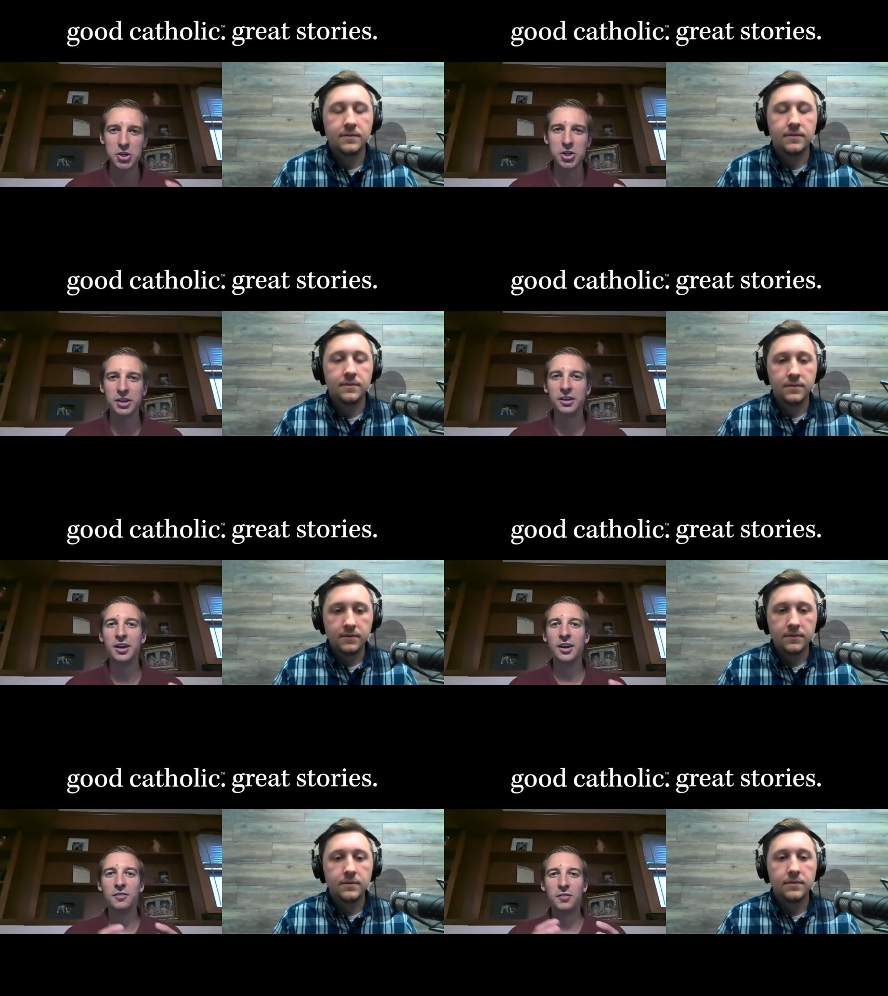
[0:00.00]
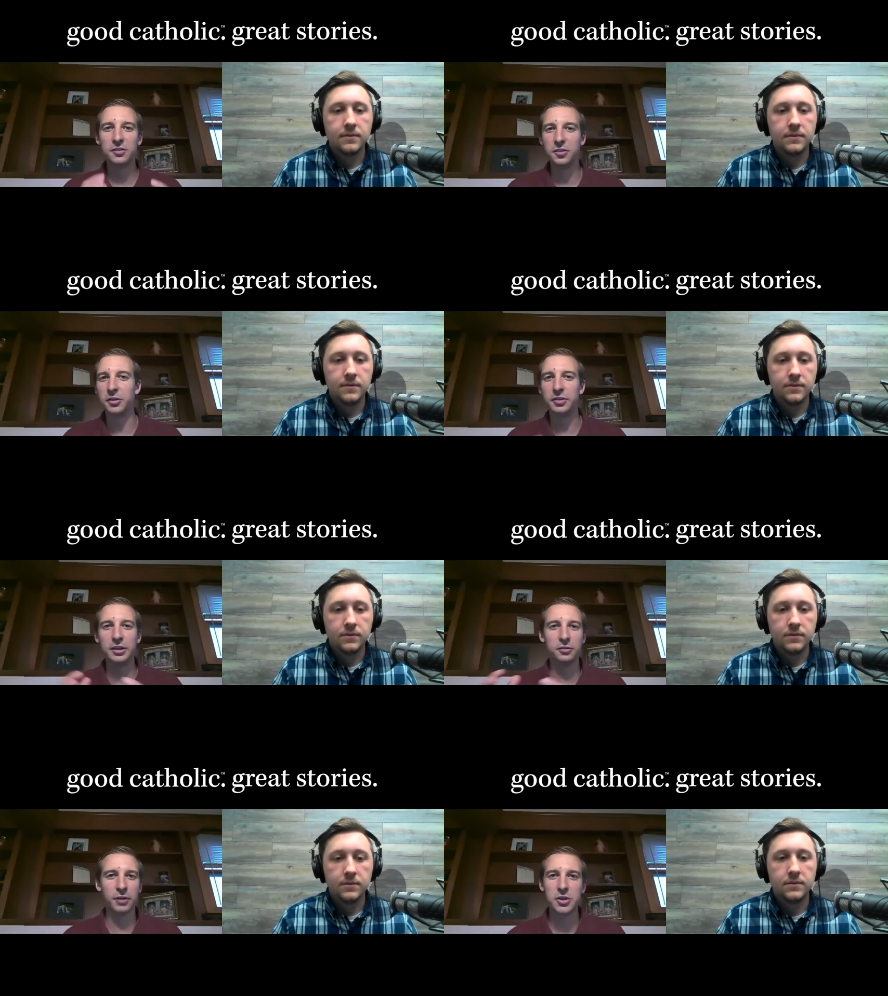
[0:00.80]
Speaker 1: Like mission
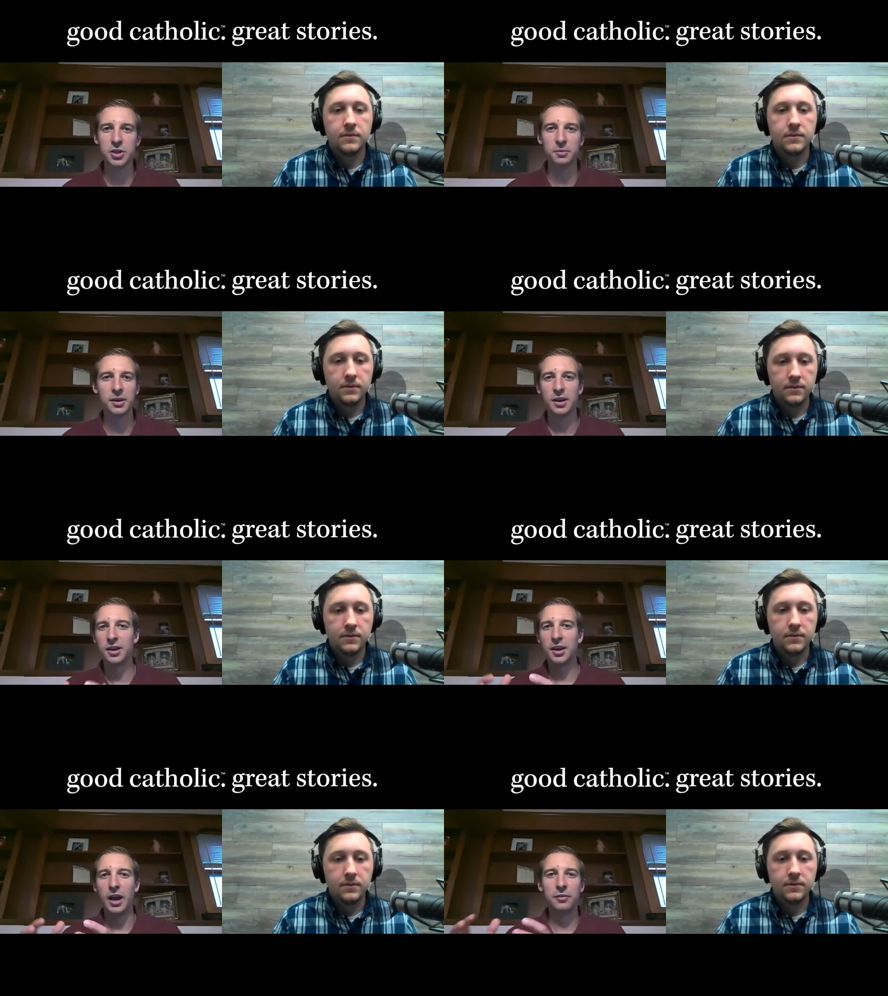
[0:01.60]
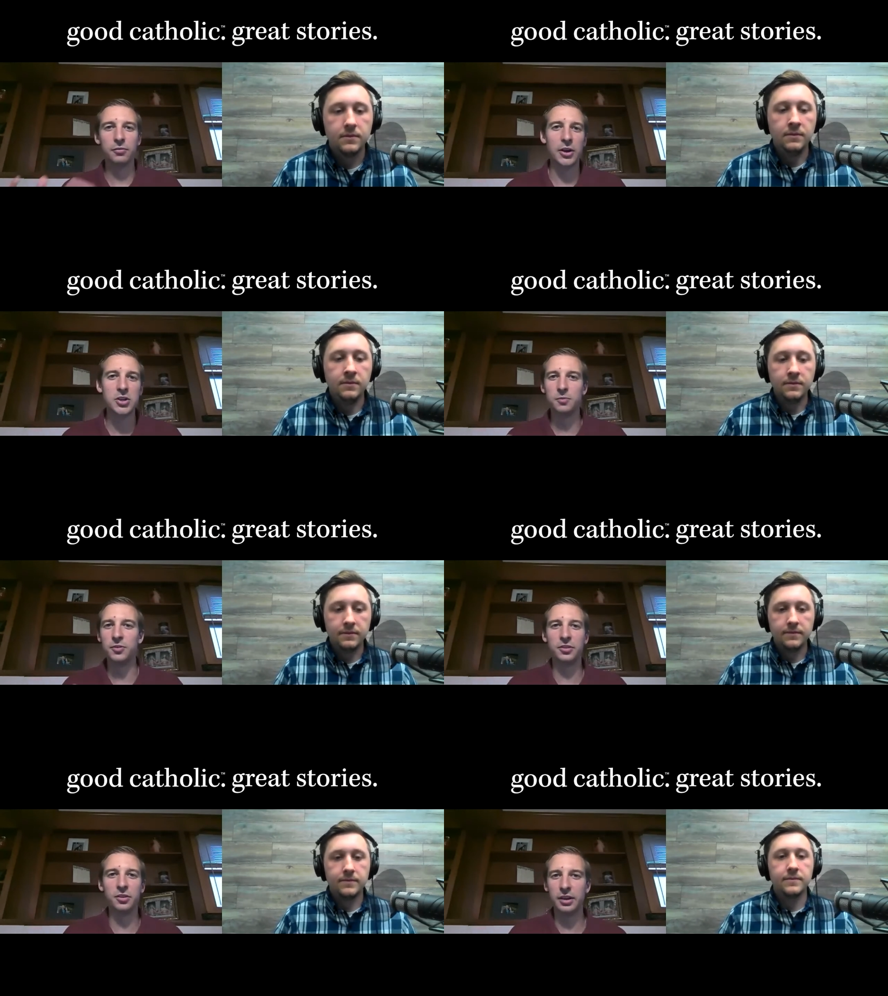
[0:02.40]
facilitates friendship and
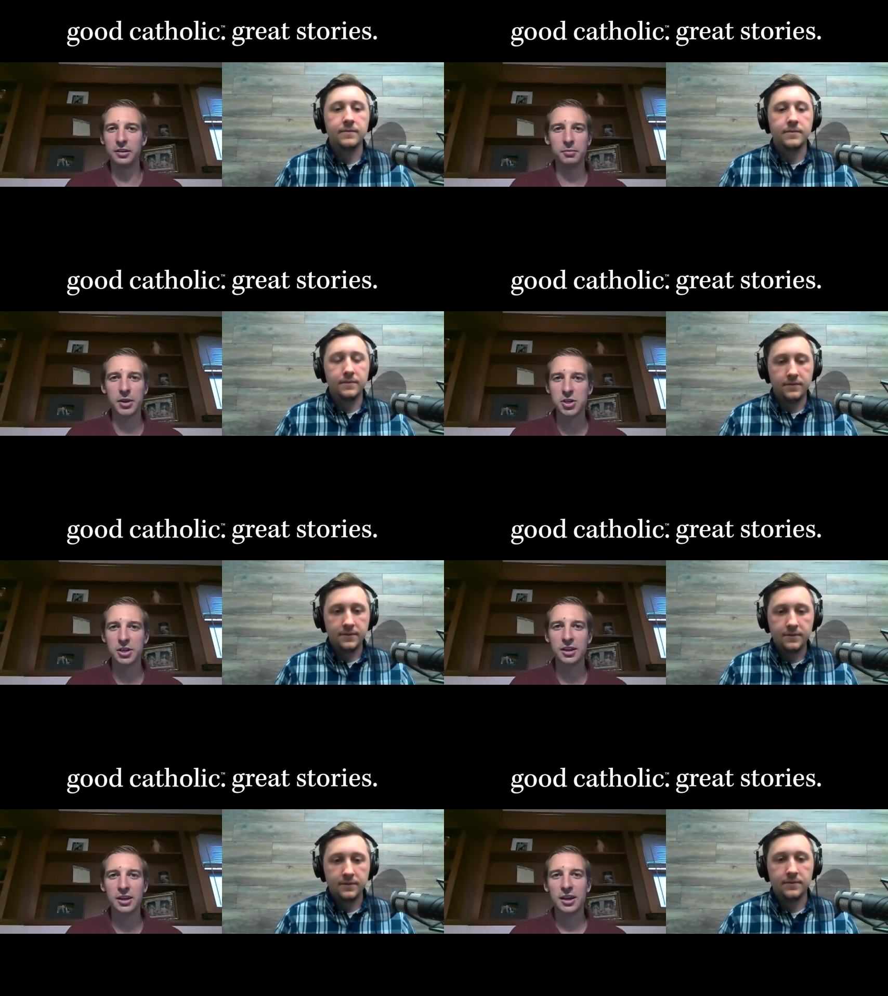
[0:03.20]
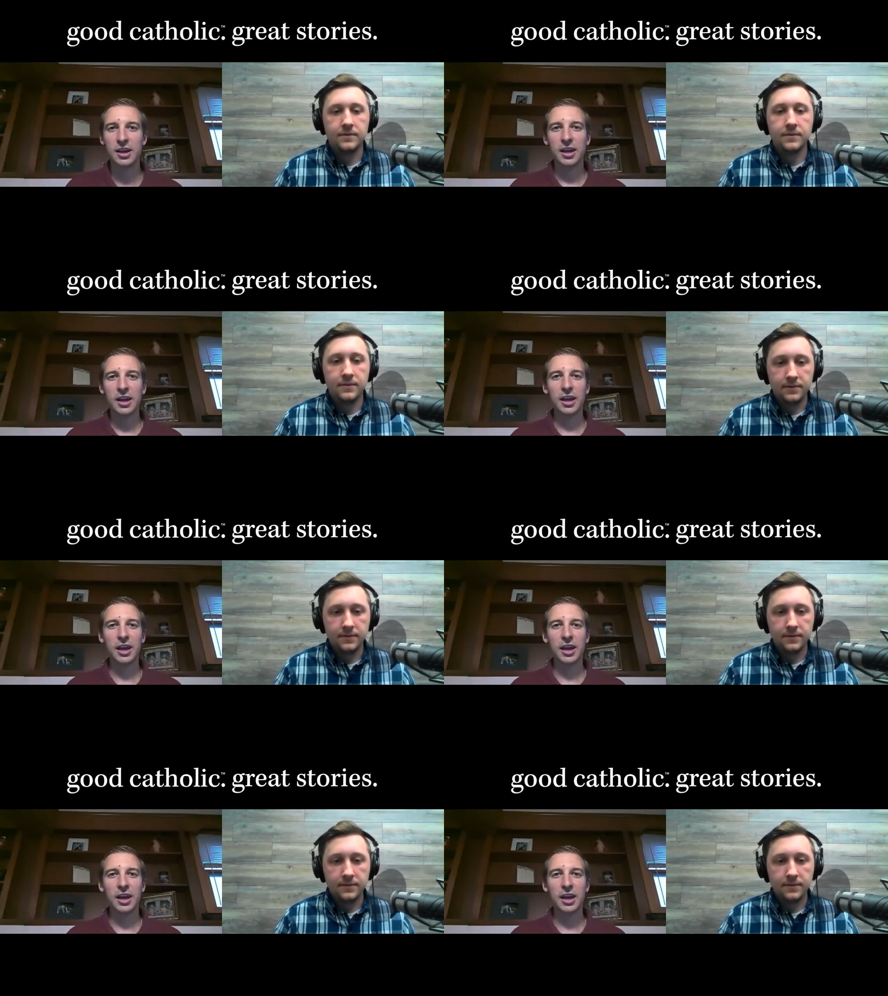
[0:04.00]
friendship facilitates mission.